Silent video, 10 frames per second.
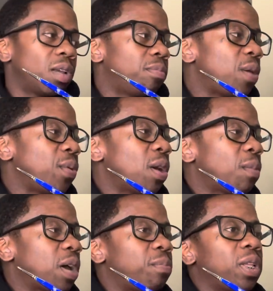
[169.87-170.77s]
maybe it
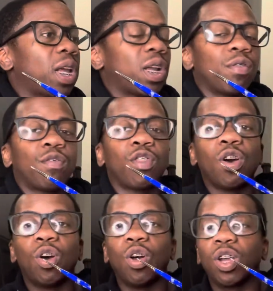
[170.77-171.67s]
might be like a
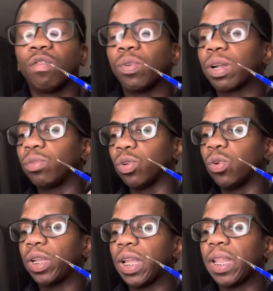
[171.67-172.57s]
vlog of what I'm
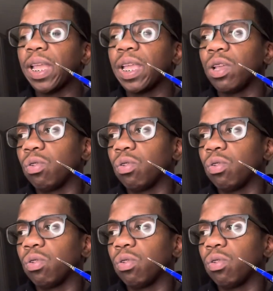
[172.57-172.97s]
doing that day,